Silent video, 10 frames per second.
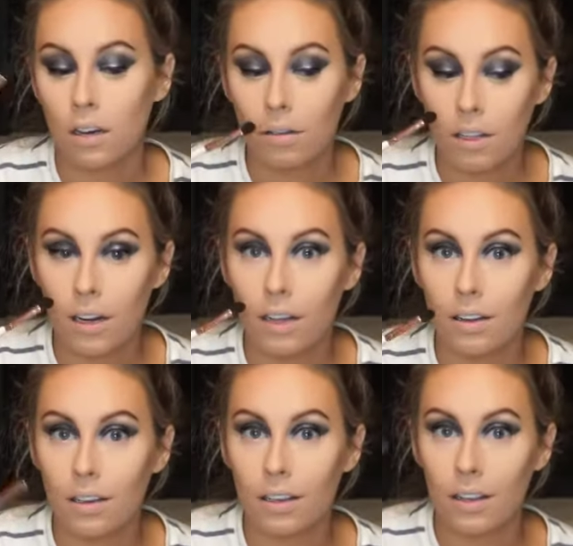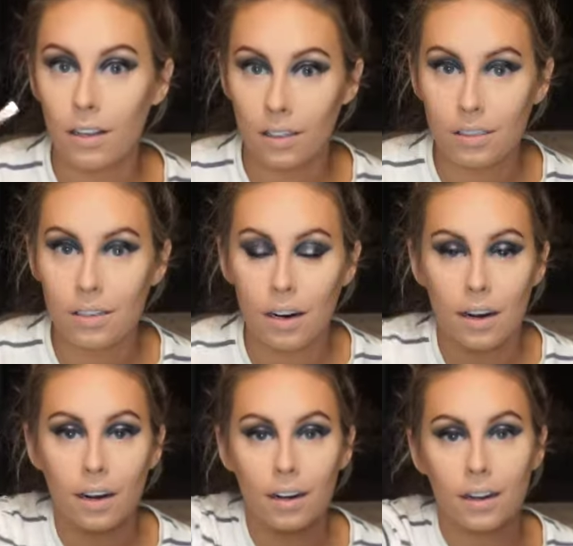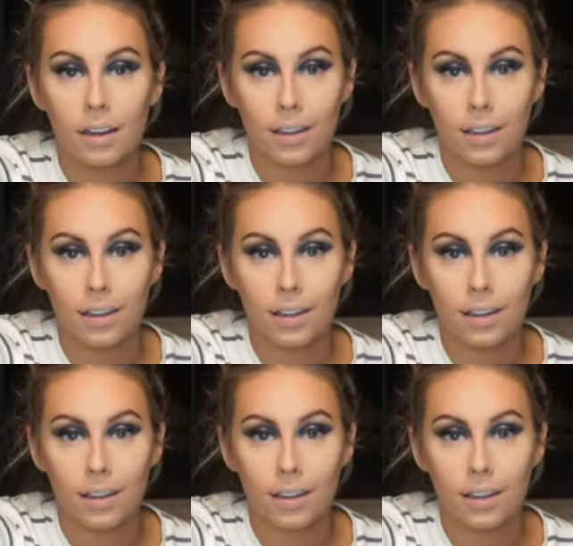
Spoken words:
with an eye look this dark,